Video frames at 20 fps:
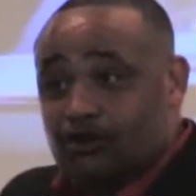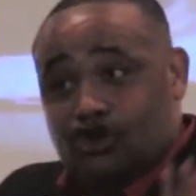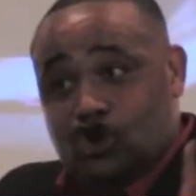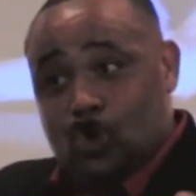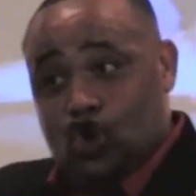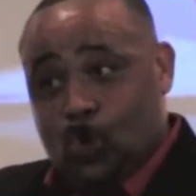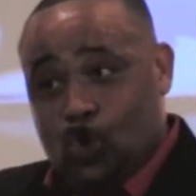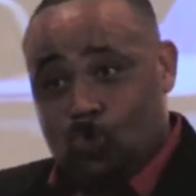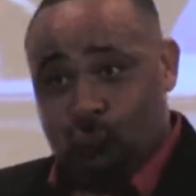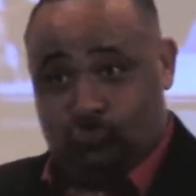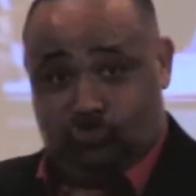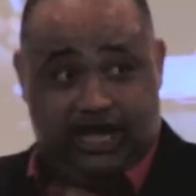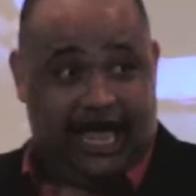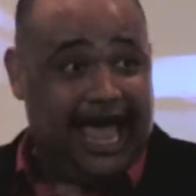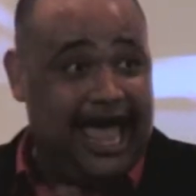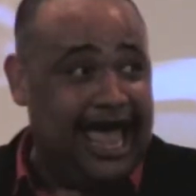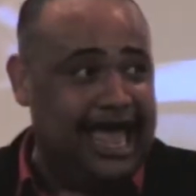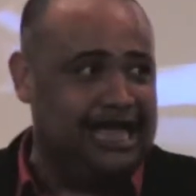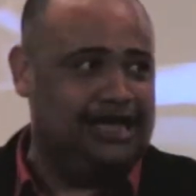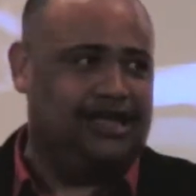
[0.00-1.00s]
Cool.
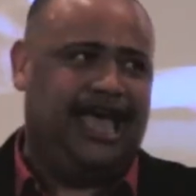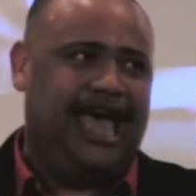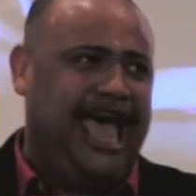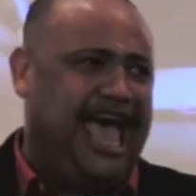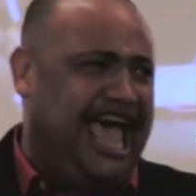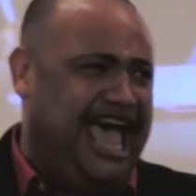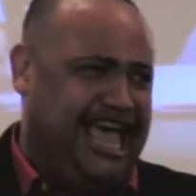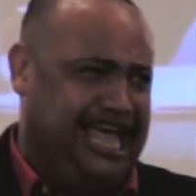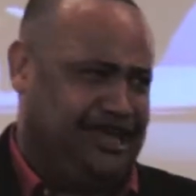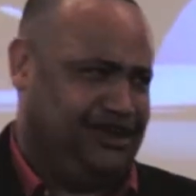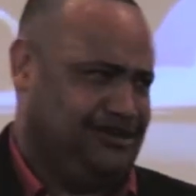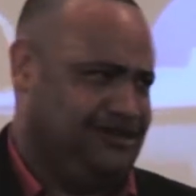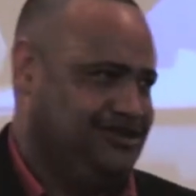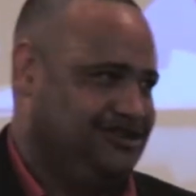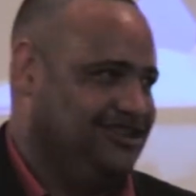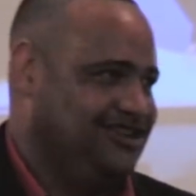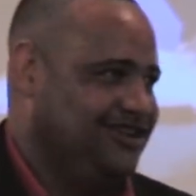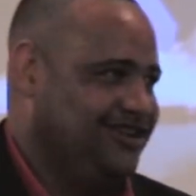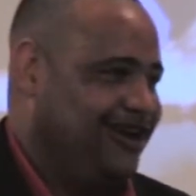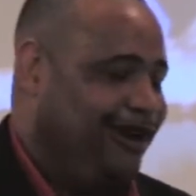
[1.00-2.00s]
Hey,
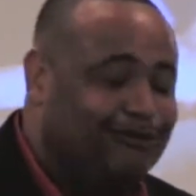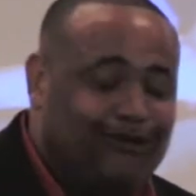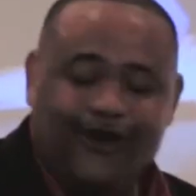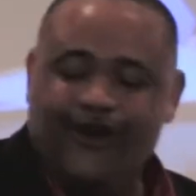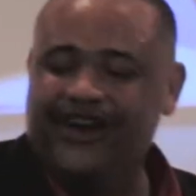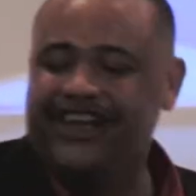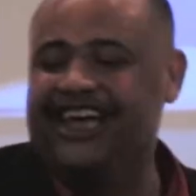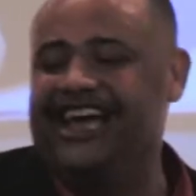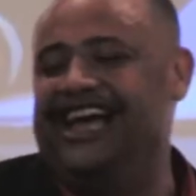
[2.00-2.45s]
I'm doing